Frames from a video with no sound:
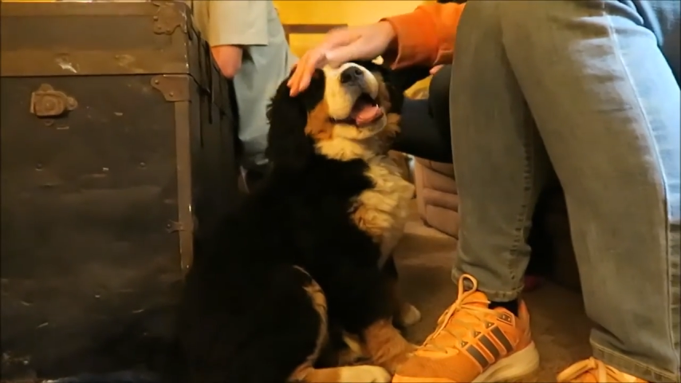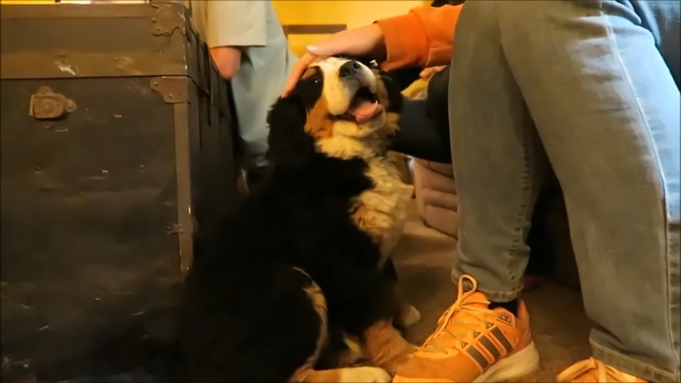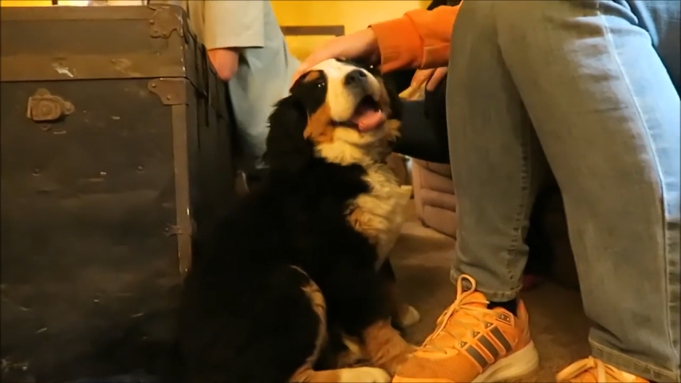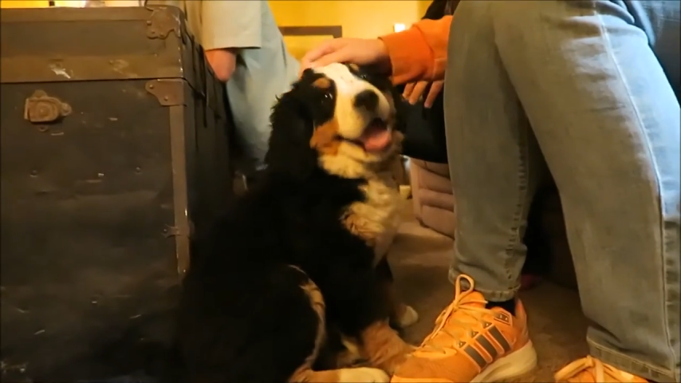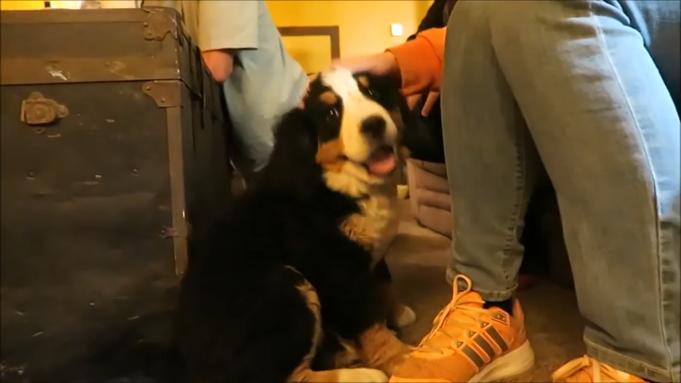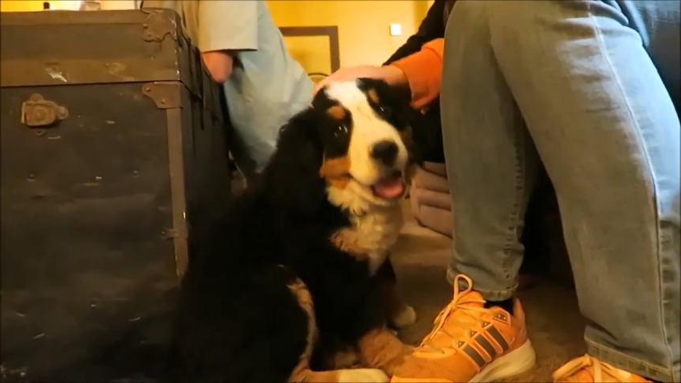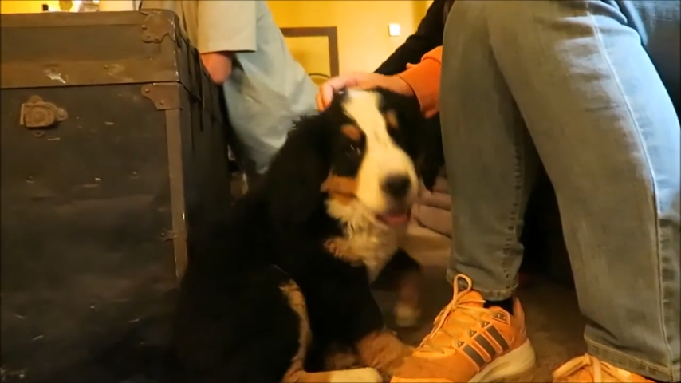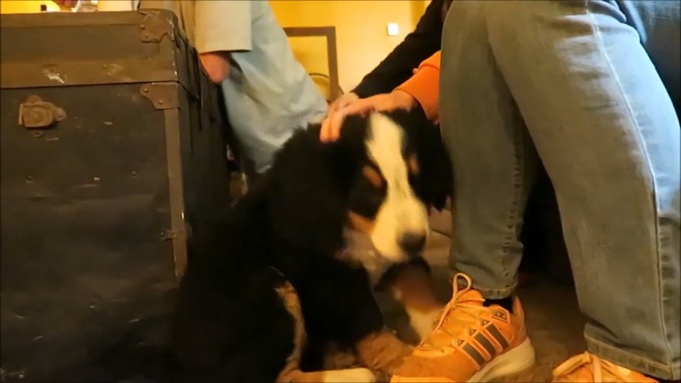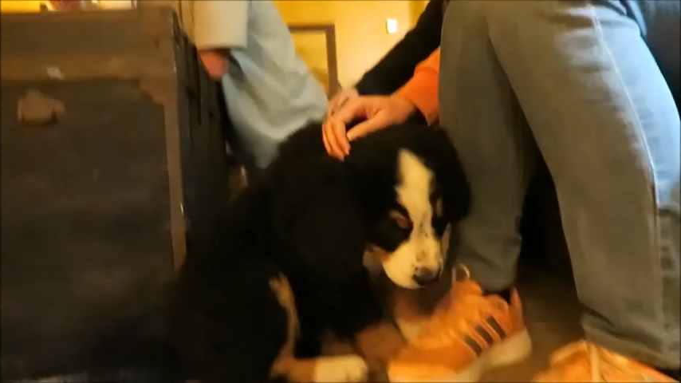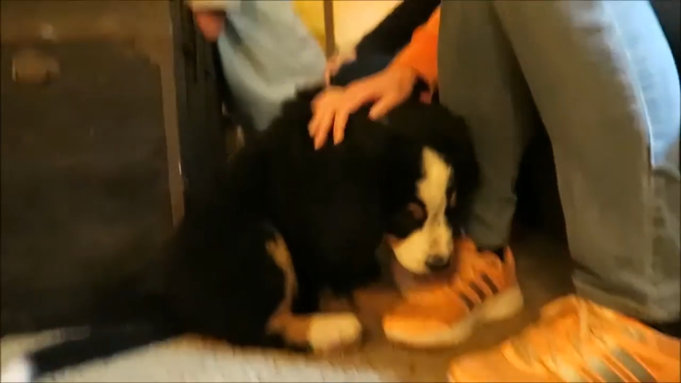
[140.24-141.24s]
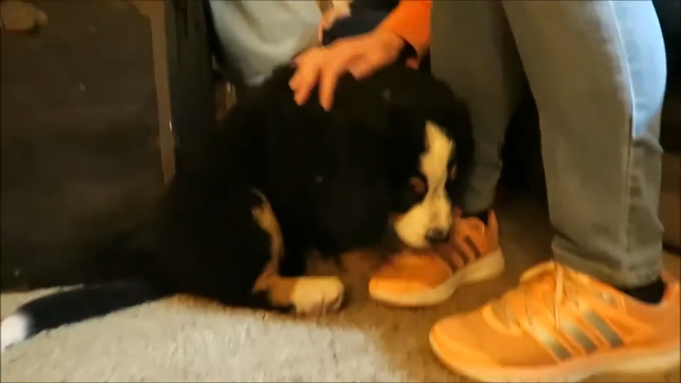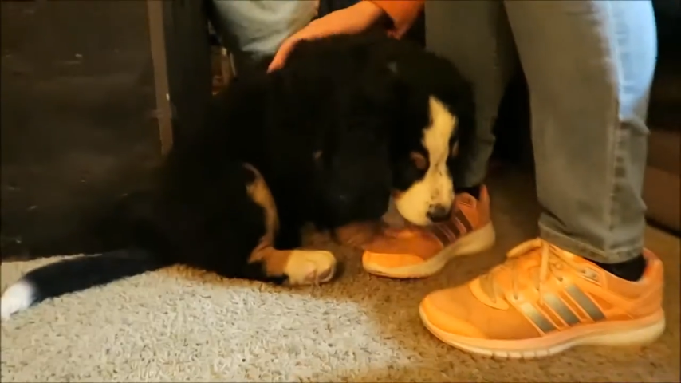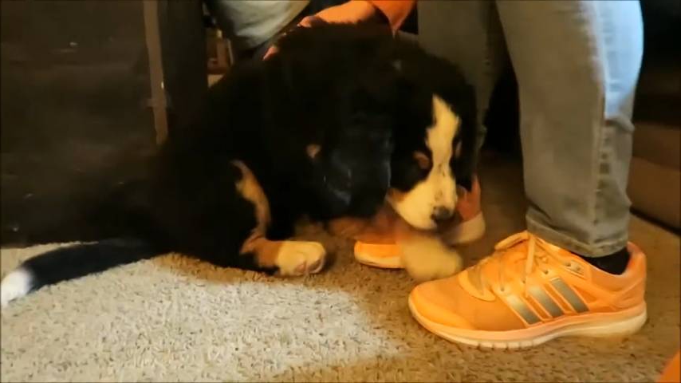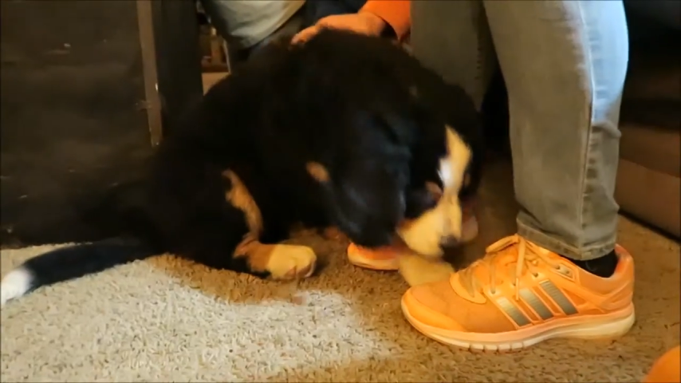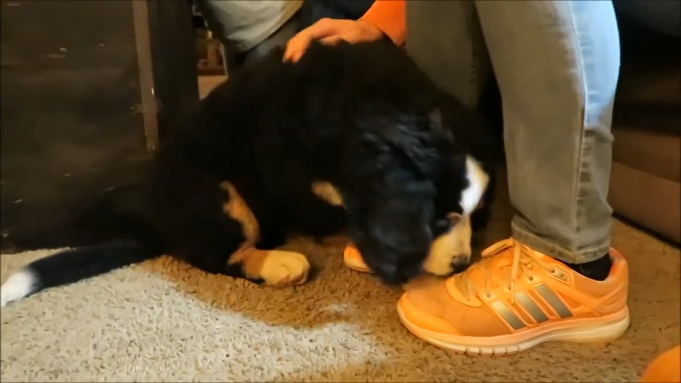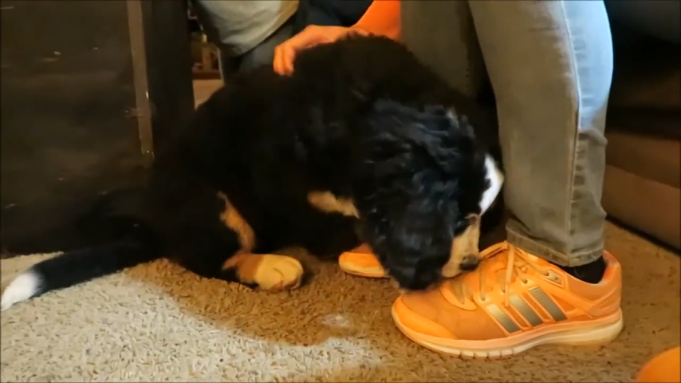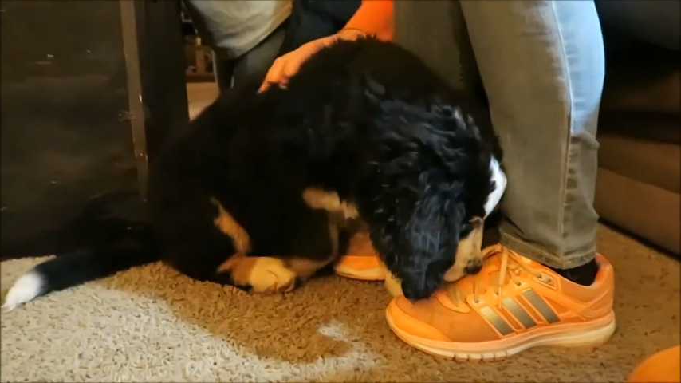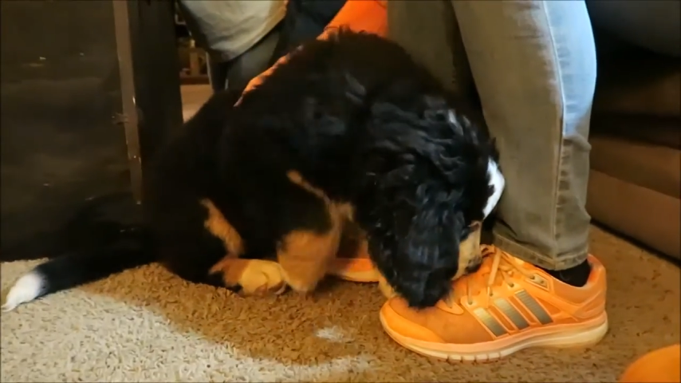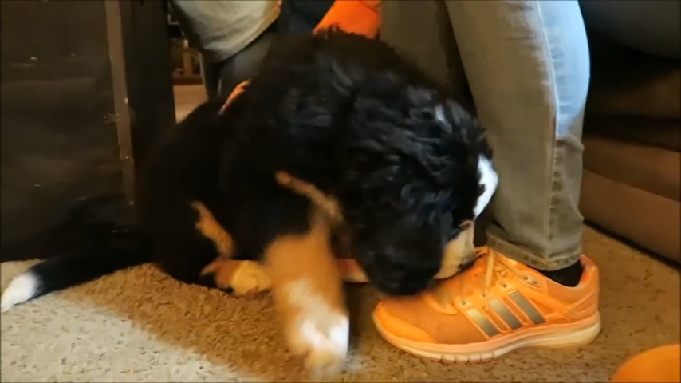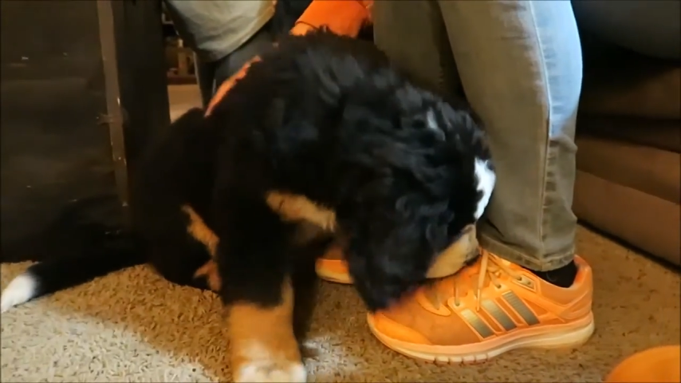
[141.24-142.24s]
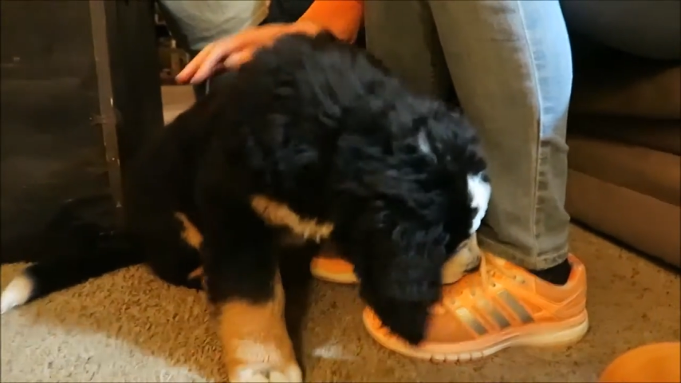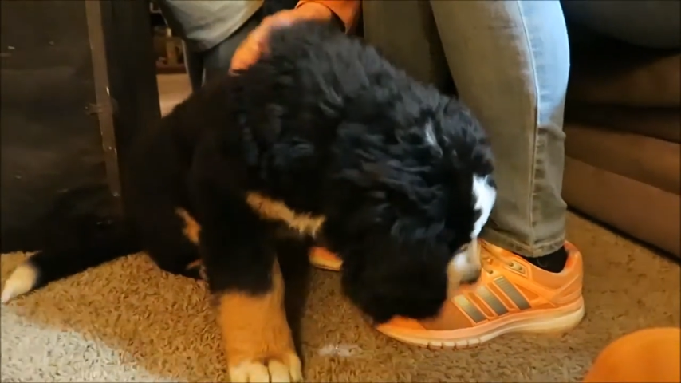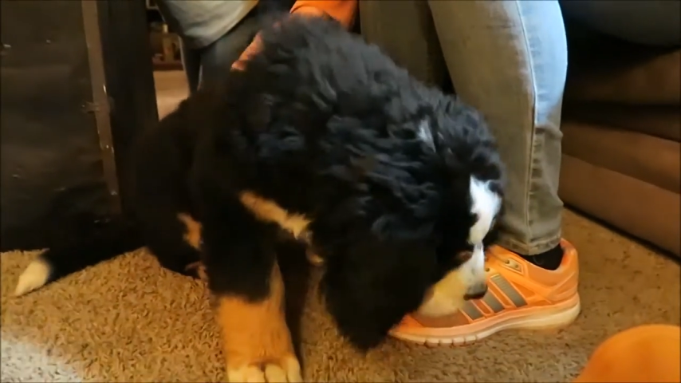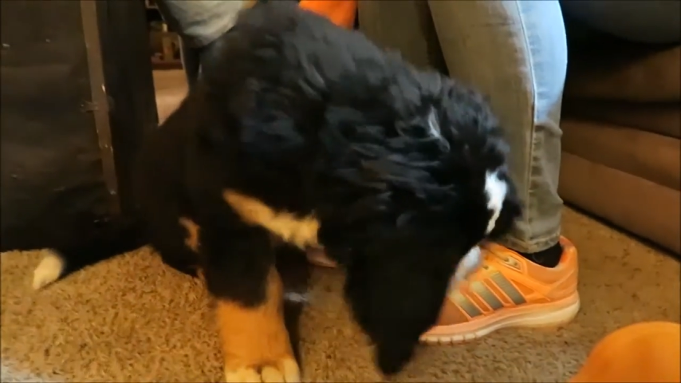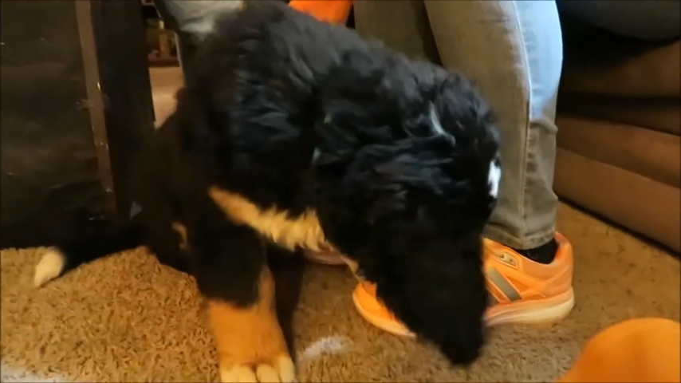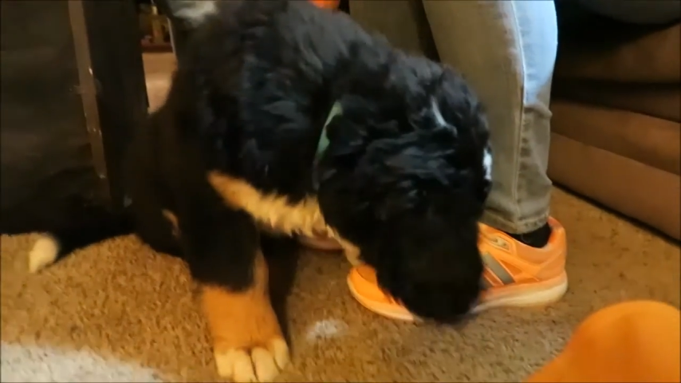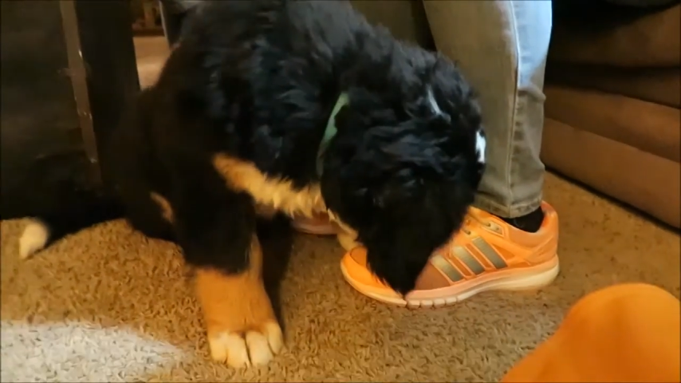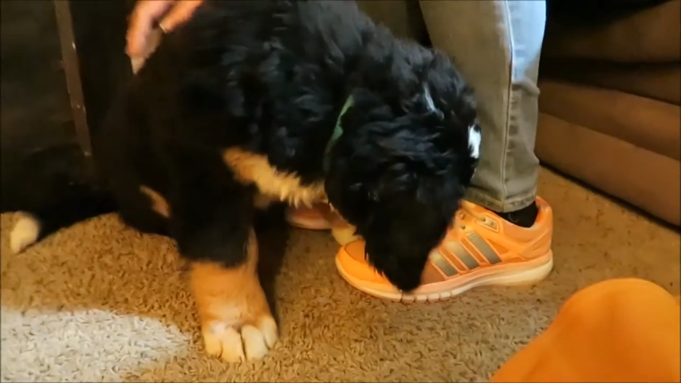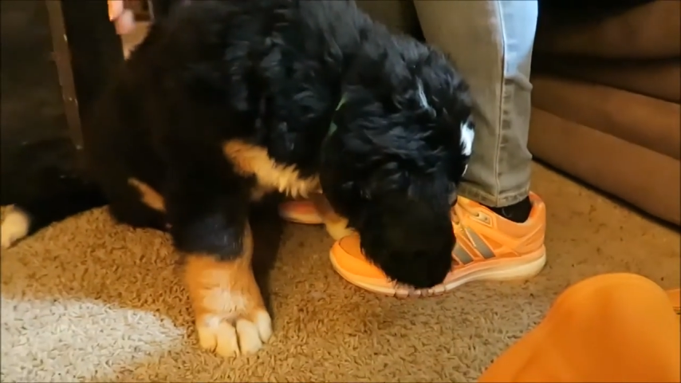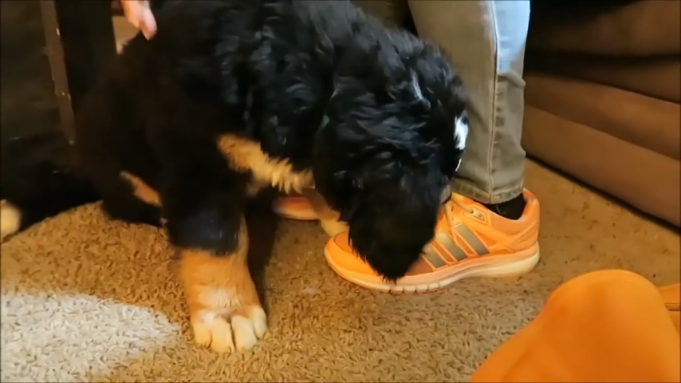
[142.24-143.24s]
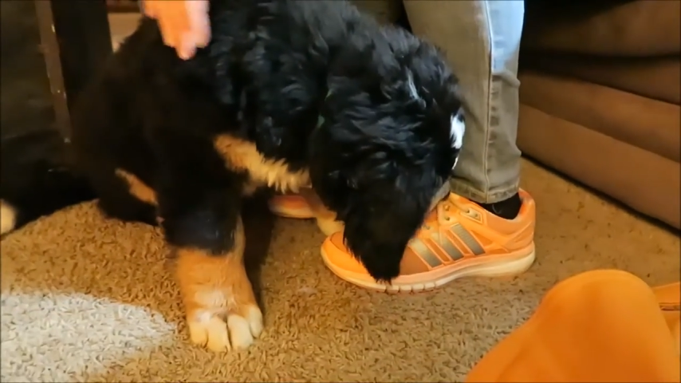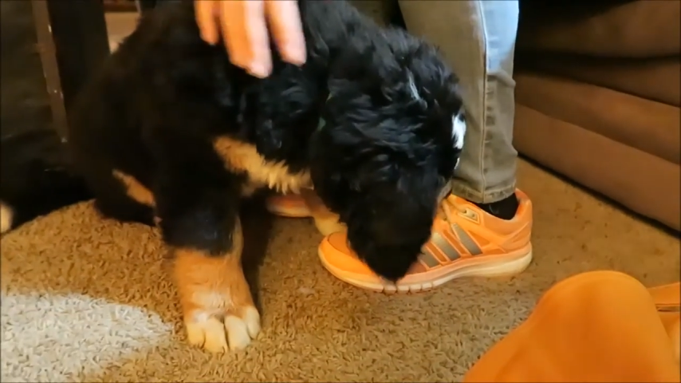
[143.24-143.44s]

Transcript: No face is visible, so there are no lips to read.